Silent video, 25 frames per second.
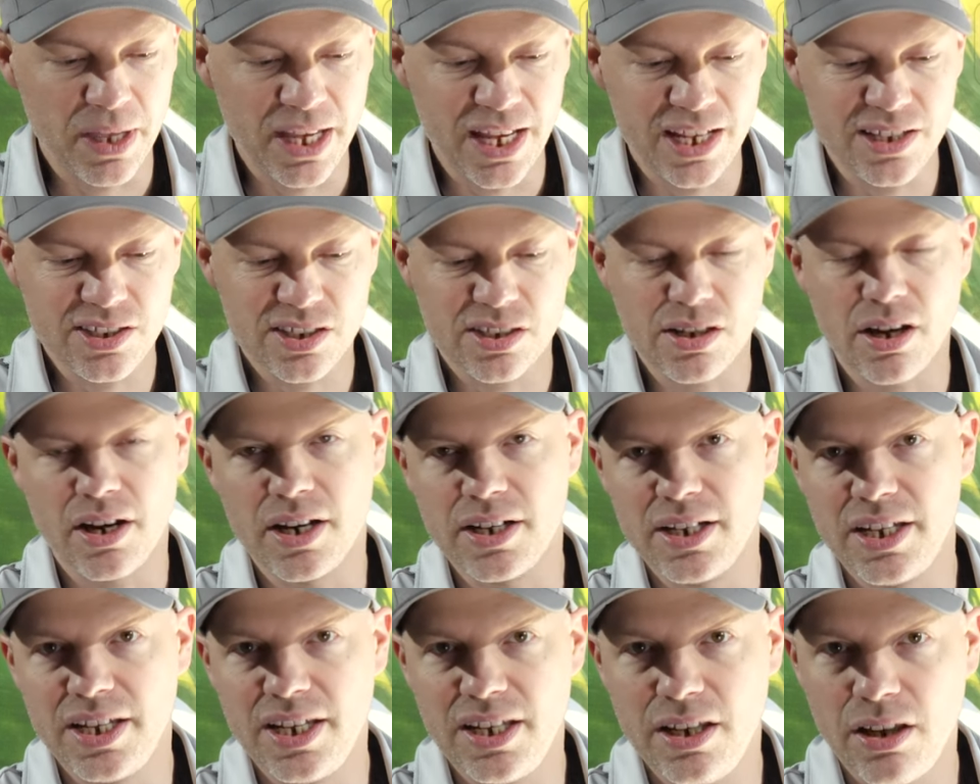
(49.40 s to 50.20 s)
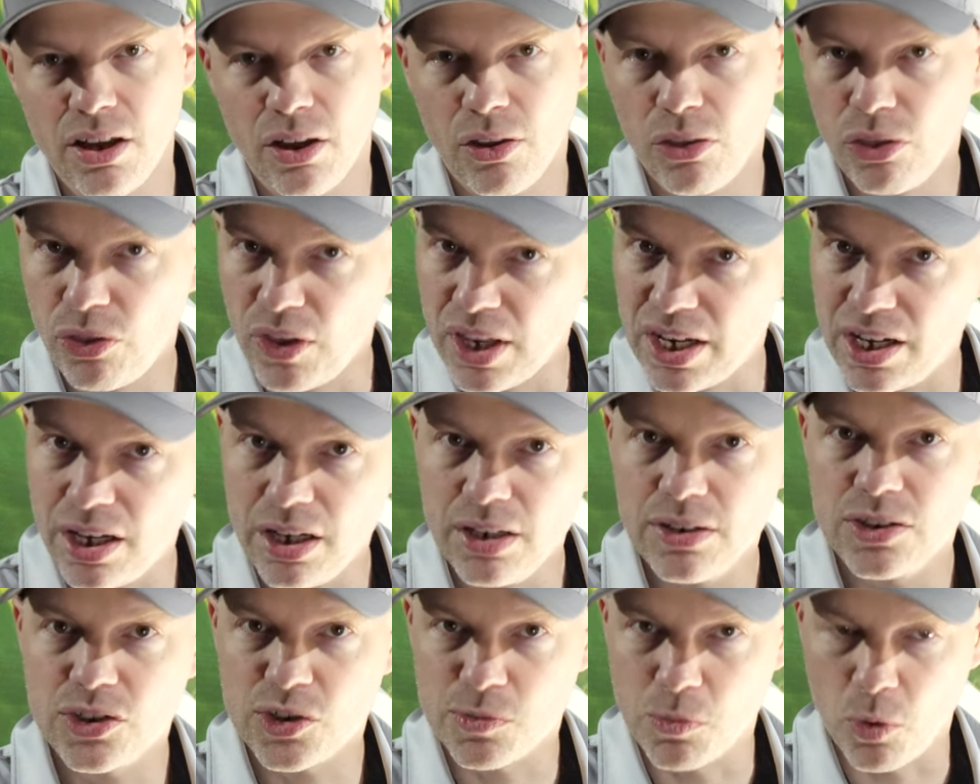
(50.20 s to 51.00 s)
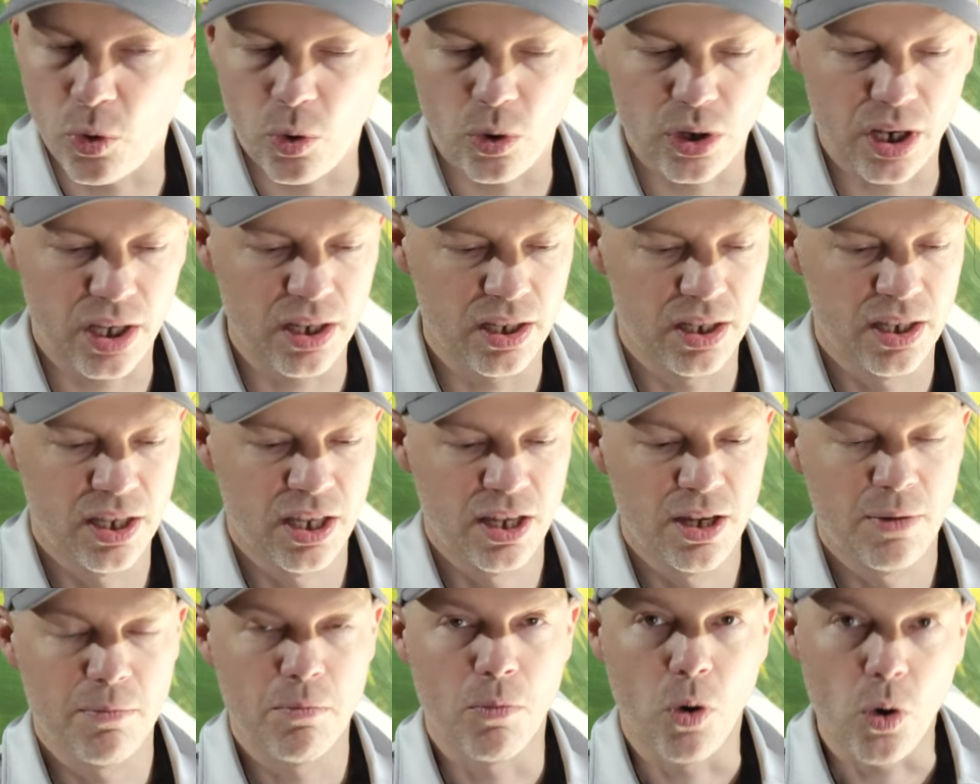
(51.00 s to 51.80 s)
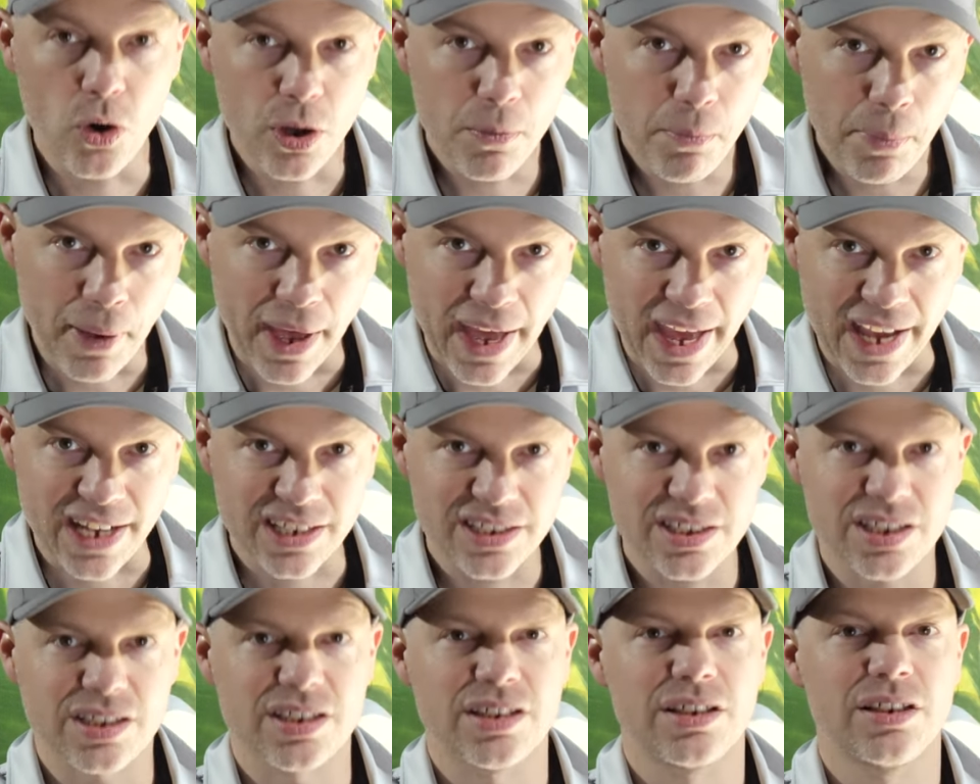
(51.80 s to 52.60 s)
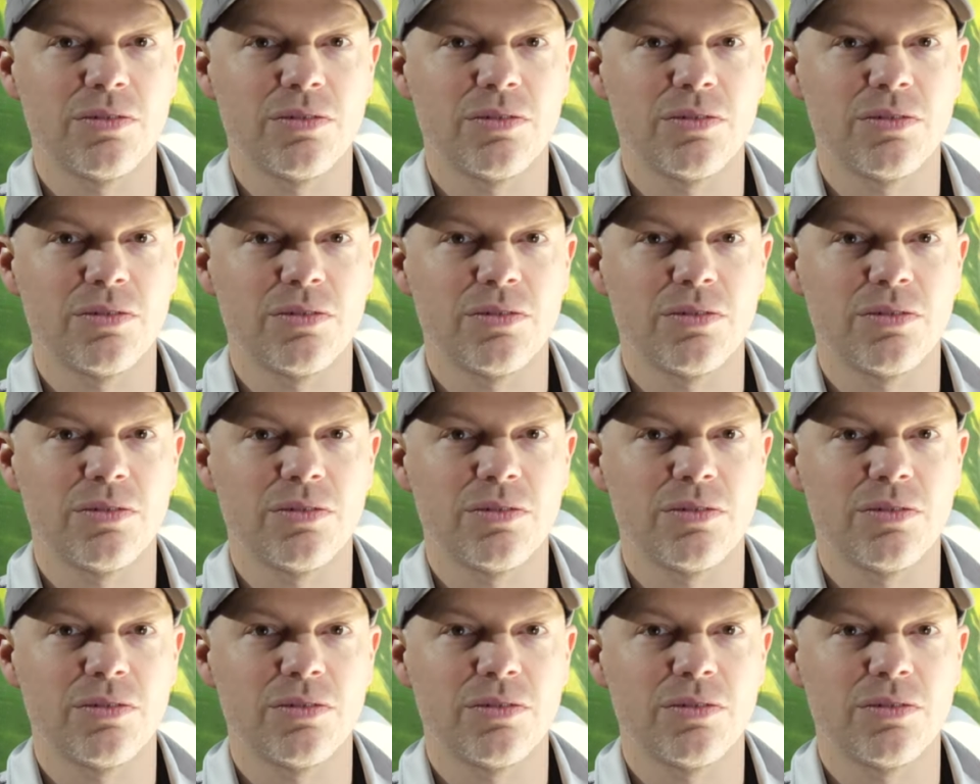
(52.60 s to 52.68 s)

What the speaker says: It is slightly thinner, smaller, more compact.